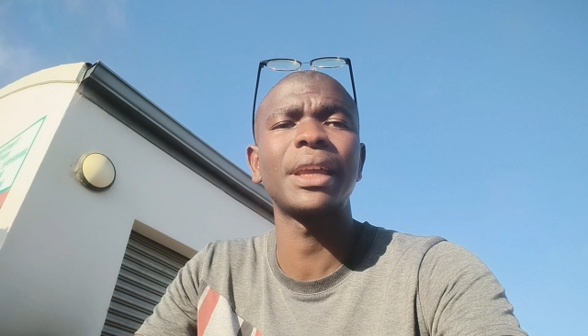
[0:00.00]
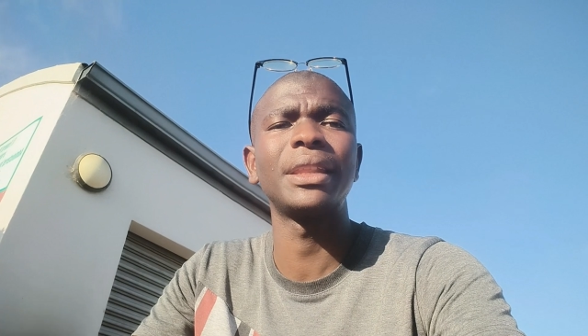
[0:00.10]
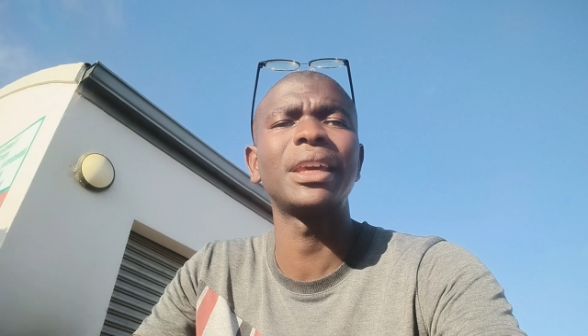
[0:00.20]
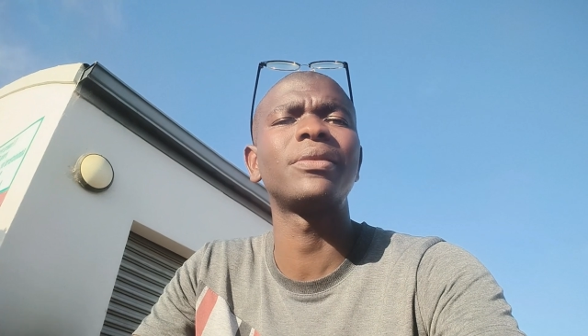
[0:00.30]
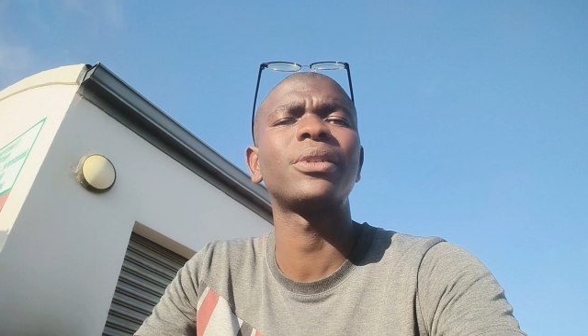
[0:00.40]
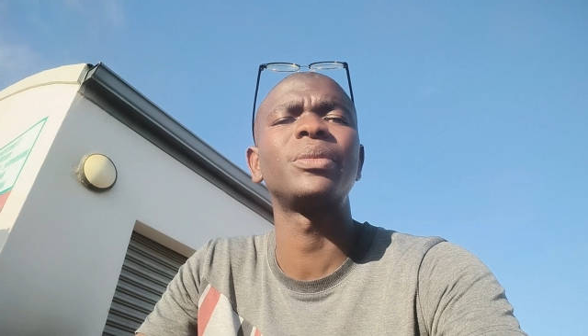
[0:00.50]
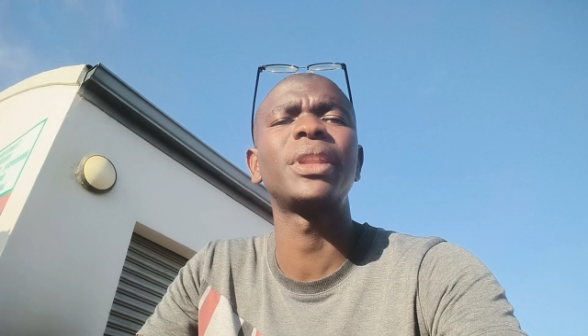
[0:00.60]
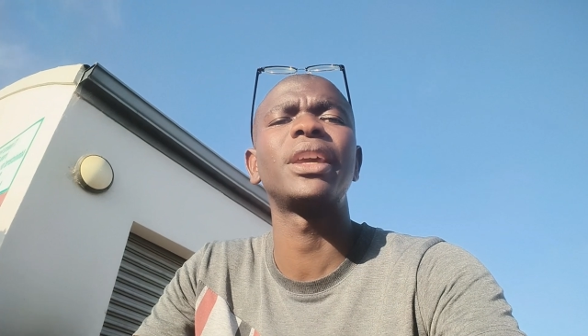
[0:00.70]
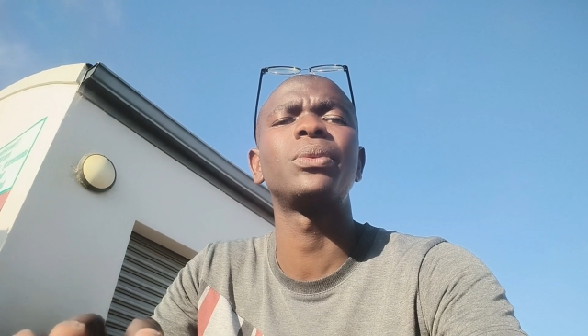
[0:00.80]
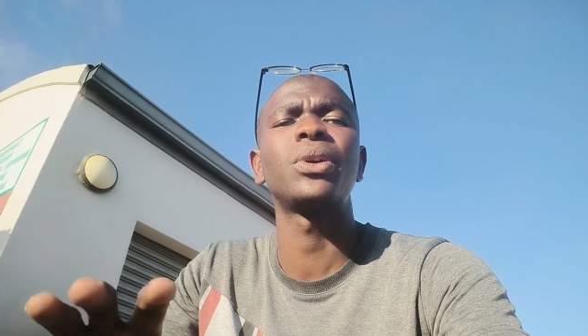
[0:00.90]
and then from
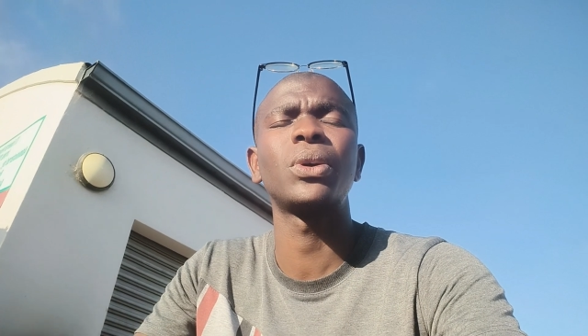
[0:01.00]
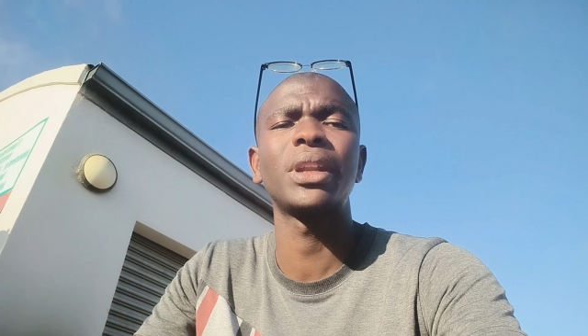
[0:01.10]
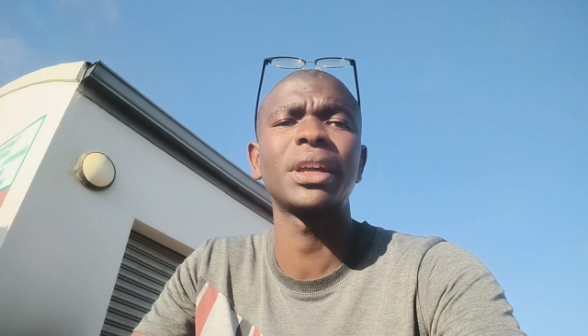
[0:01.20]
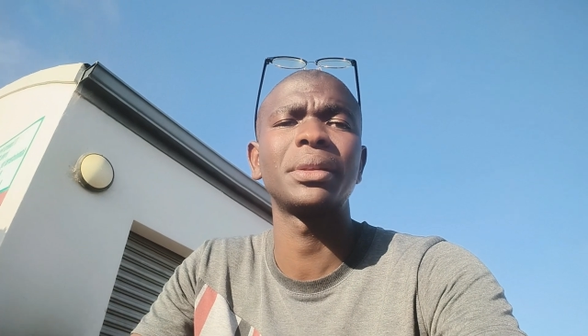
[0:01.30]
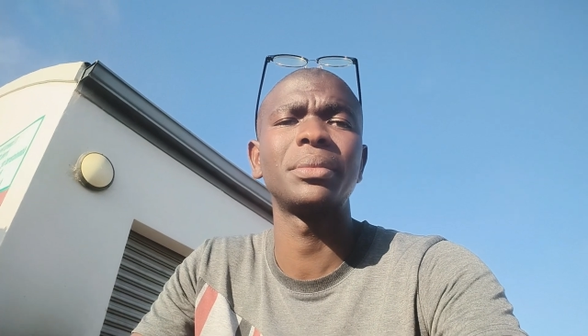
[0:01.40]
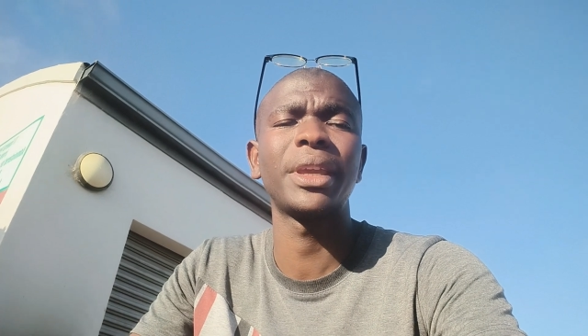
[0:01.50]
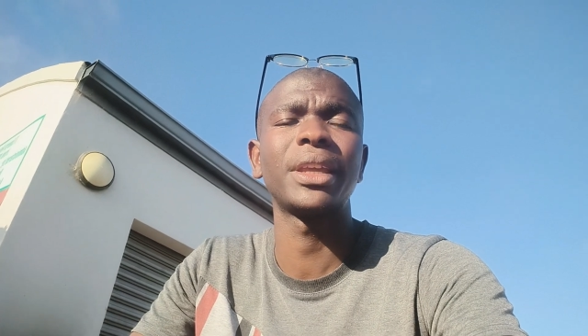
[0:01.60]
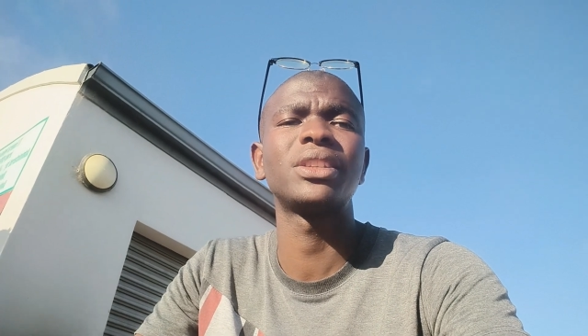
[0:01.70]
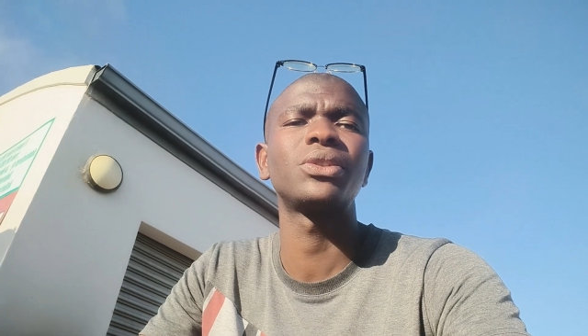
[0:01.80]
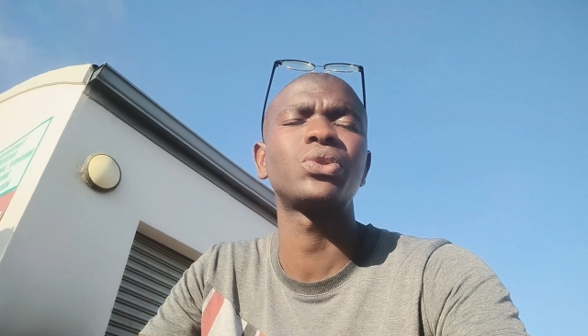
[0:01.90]
then we're gonna
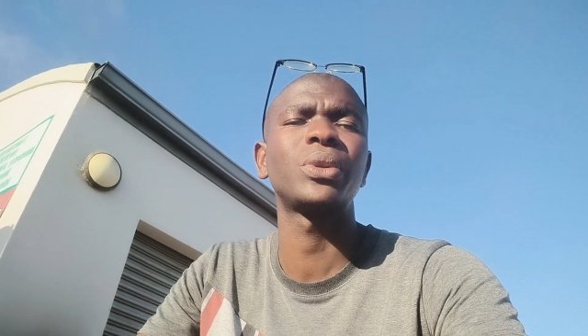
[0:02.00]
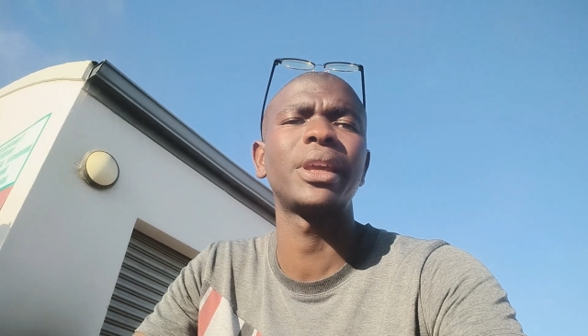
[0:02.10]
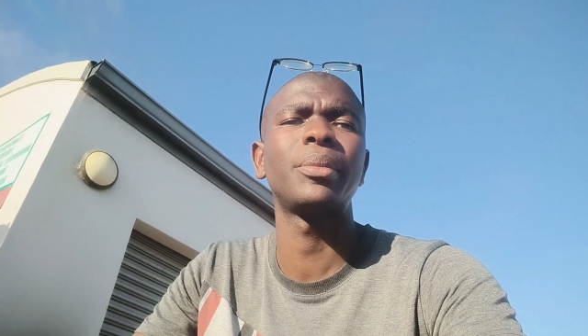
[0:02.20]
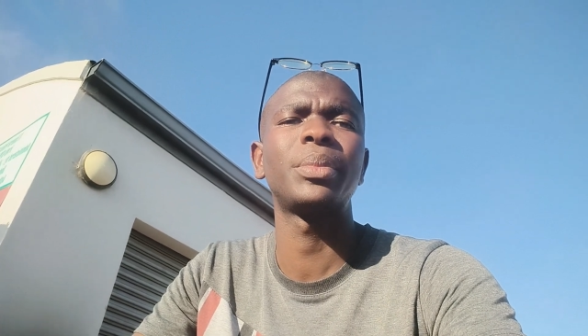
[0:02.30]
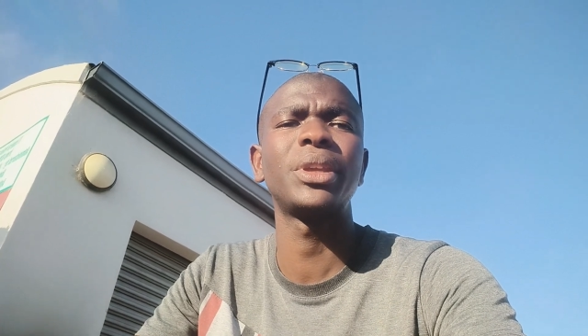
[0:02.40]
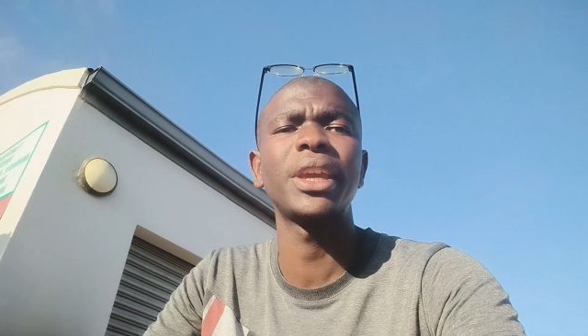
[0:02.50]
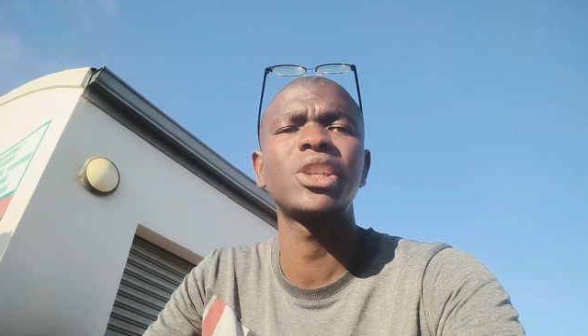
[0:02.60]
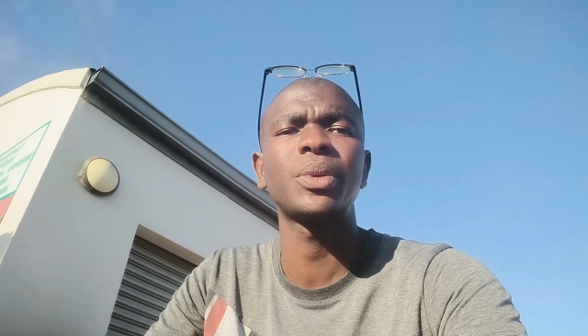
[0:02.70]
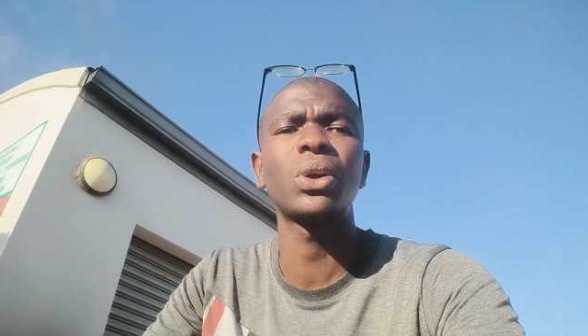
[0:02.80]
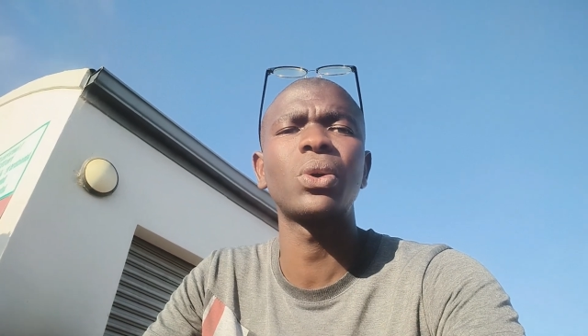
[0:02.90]
get into the
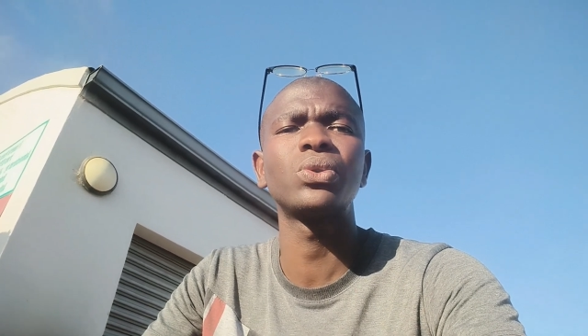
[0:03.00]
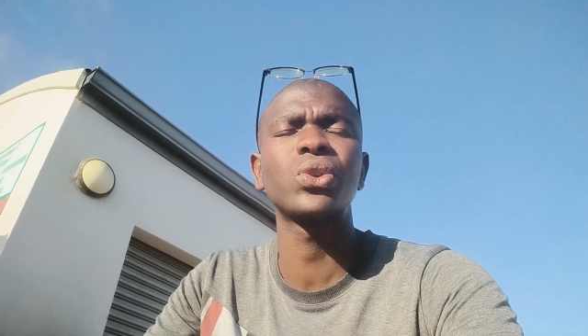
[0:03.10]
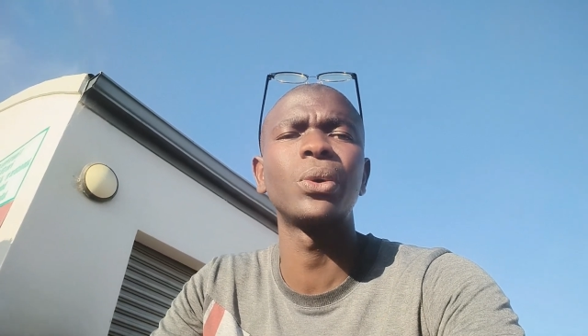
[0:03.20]
PHP code.